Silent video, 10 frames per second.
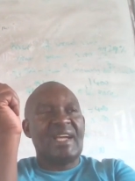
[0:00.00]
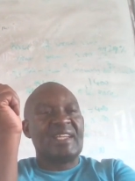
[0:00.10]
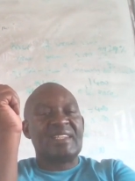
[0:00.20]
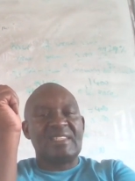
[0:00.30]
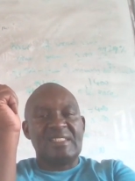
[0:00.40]

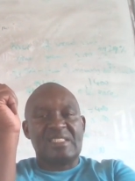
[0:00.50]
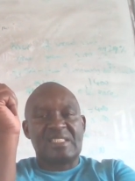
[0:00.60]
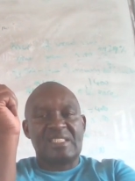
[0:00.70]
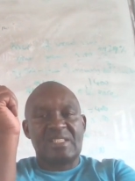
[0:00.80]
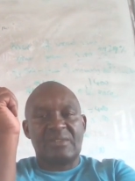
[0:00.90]
and
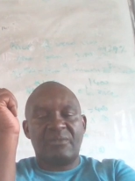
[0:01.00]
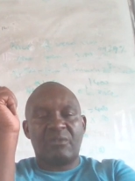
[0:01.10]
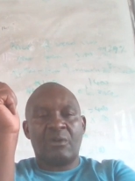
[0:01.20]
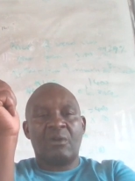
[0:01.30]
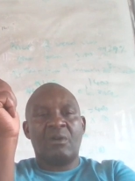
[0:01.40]
leads
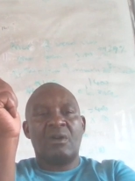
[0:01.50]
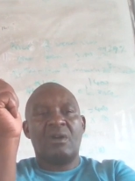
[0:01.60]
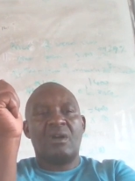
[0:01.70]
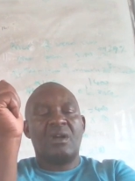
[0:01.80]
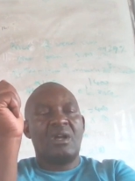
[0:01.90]

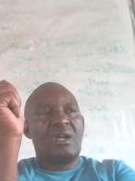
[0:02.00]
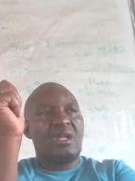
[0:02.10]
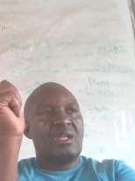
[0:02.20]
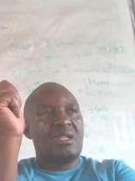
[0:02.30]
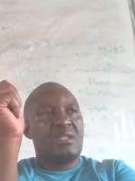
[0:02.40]
for
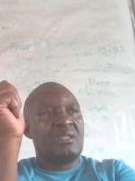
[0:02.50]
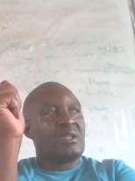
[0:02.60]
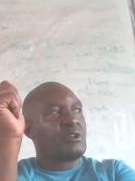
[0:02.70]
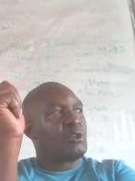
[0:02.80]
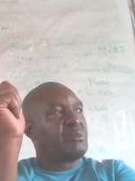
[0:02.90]
the
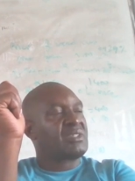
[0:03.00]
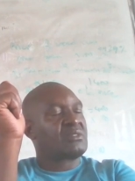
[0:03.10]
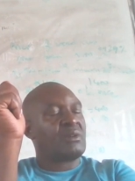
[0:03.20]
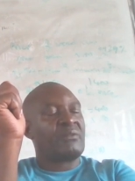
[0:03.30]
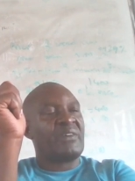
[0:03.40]

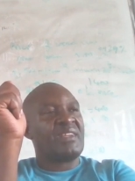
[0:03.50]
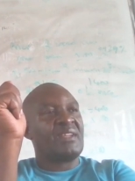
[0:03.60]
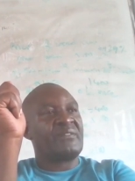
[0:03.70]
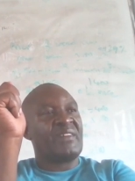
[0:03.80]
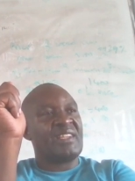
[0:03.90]
economics or
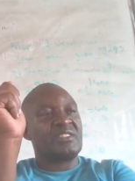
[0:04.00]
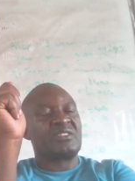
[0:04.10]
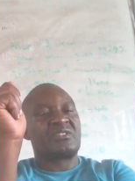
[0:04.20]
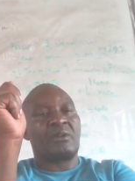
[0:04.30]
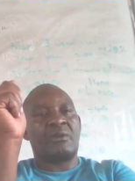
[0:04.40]

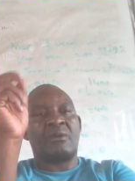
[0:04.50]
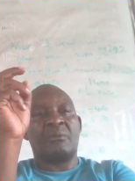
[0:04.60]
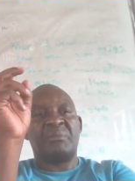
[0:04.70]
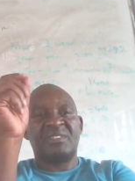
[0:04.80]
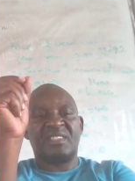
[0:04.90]
financial story
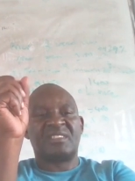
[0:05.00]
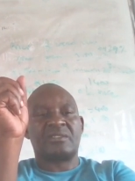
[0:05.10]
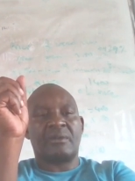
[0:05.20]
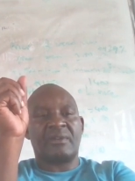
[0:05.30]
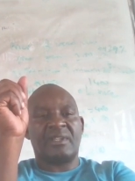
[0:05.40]
or business
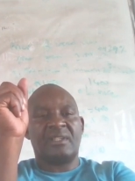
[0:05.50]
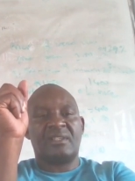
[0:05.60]
story?